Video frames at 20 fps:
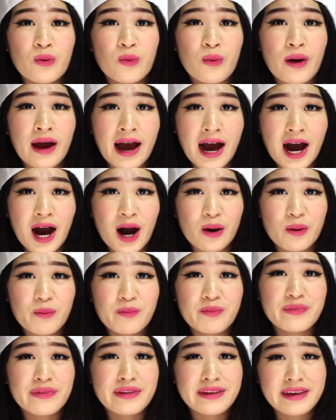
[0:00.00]

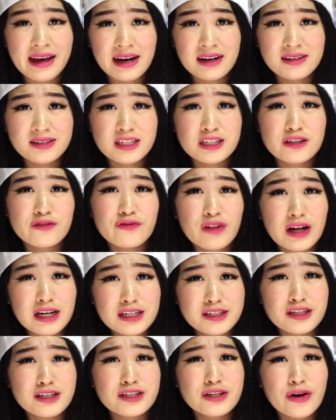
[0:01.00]
Wow. Yeah, just
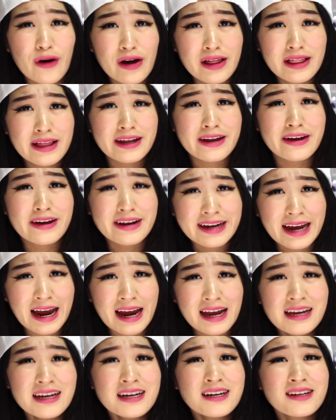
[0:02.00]
flush the toilet,
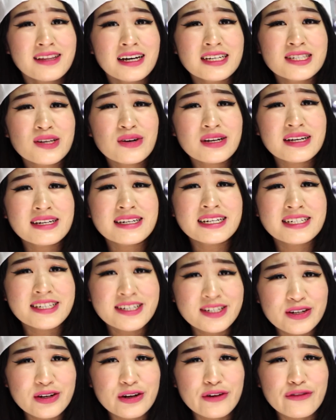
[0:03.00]
okay? That's all you need
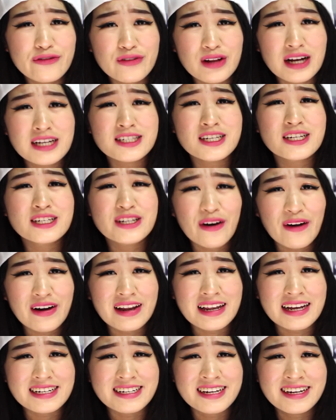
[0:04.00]
to do. Flush the
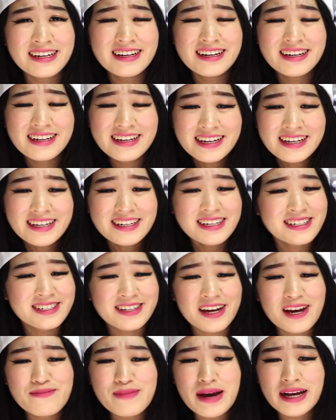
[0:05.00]
toilet.
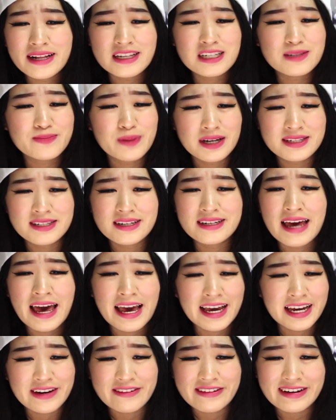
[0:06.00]
Don't make this person
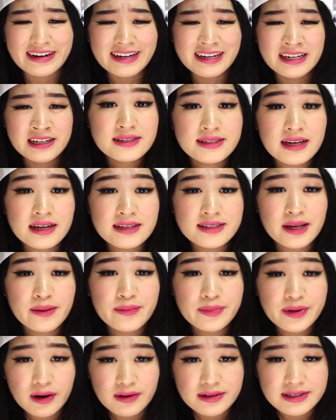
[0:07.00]
angry. Set
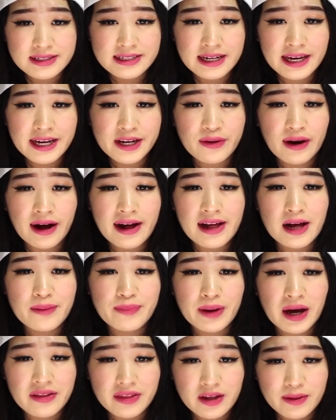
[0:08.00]
some goals. Stay quiet
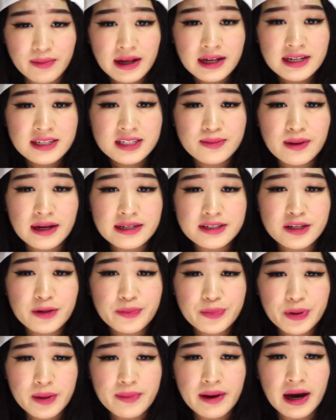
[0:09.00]
about them. Smash
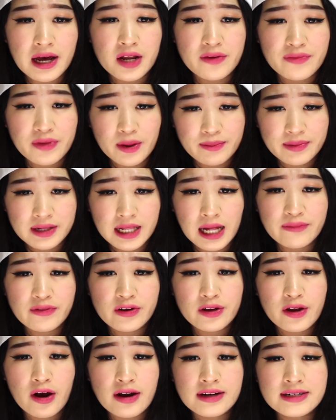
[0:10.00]
the poop out of them. Clap
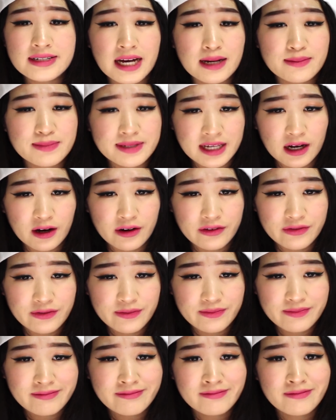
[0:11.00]
for your own damn self.